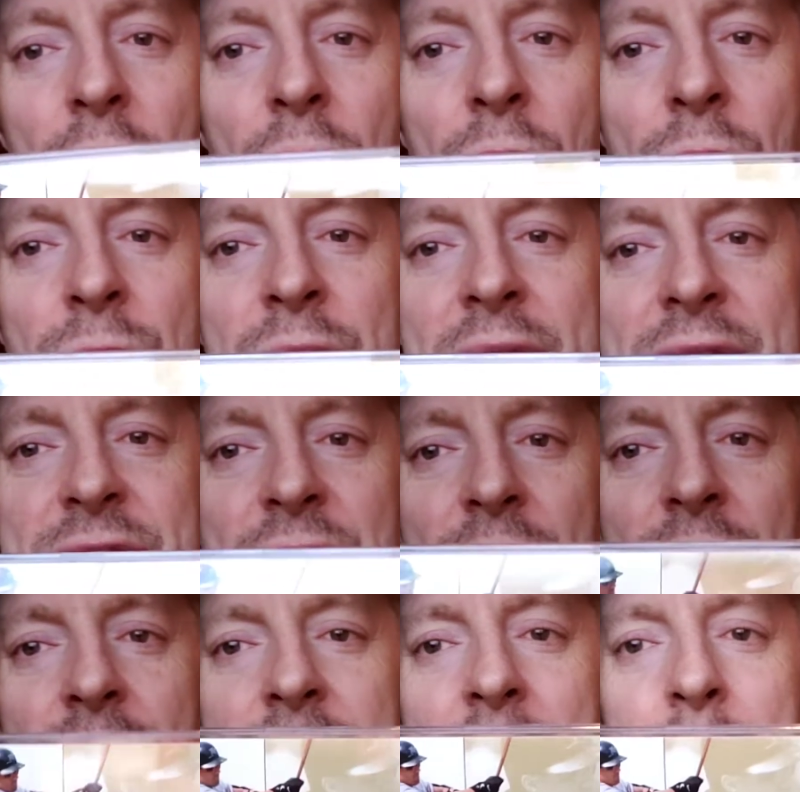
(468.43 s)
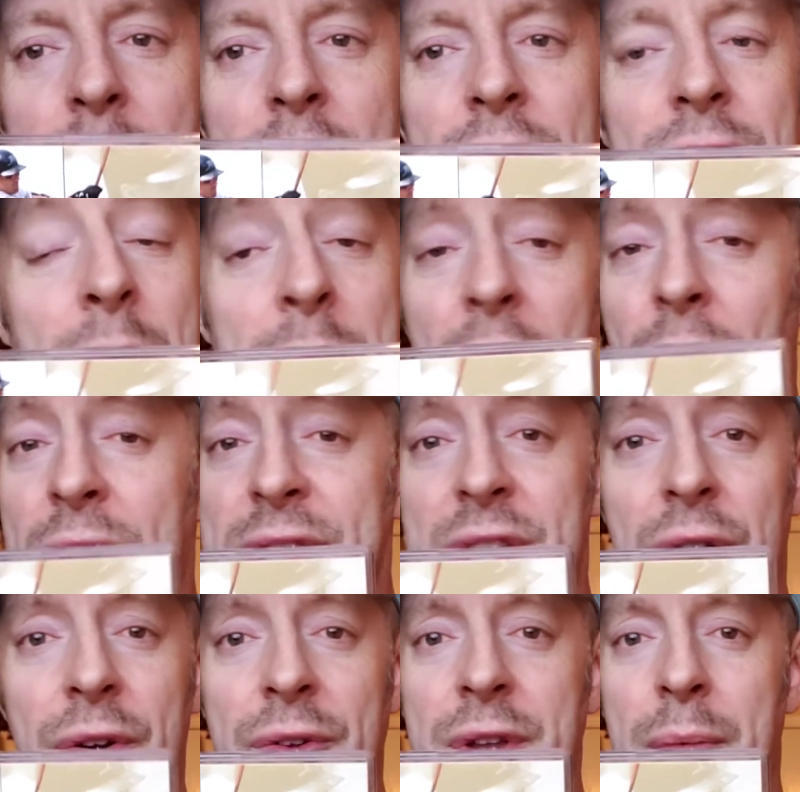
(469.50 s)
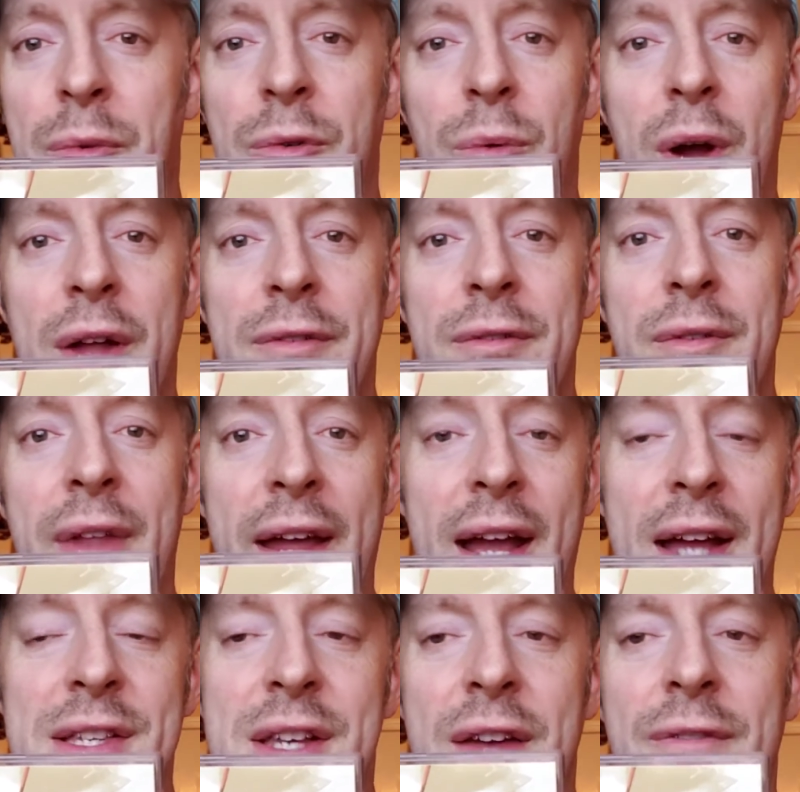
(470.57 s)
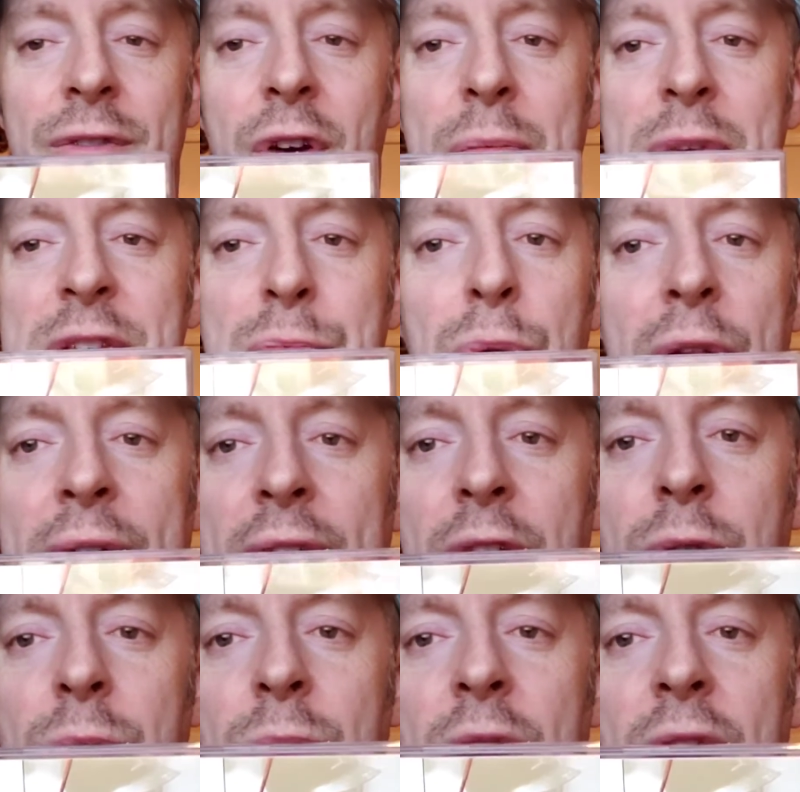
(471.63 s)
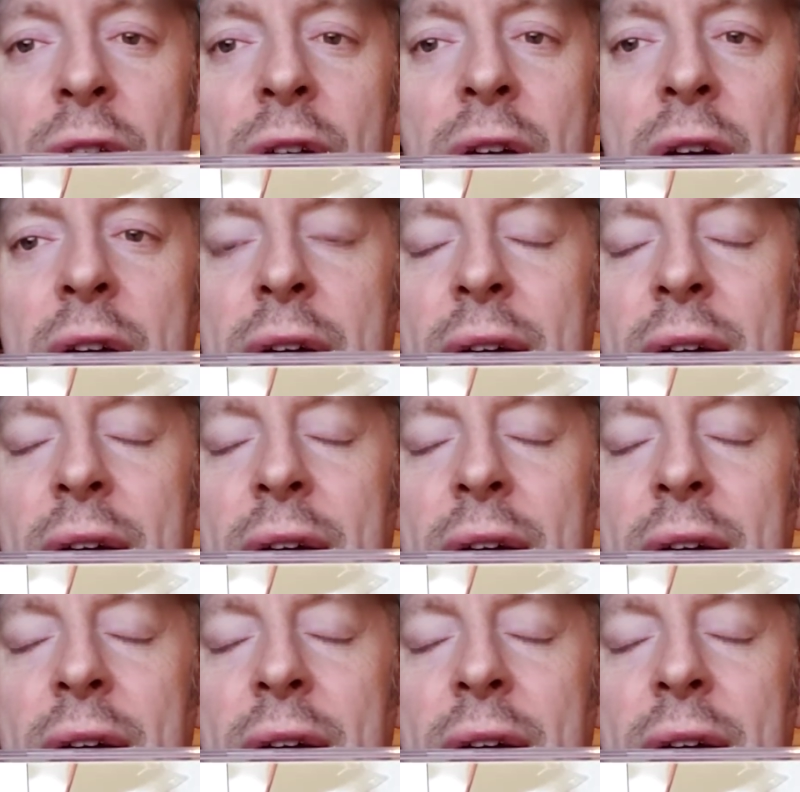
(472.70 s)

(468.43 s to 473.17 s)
only serial numbered run, like I said, from his playing career.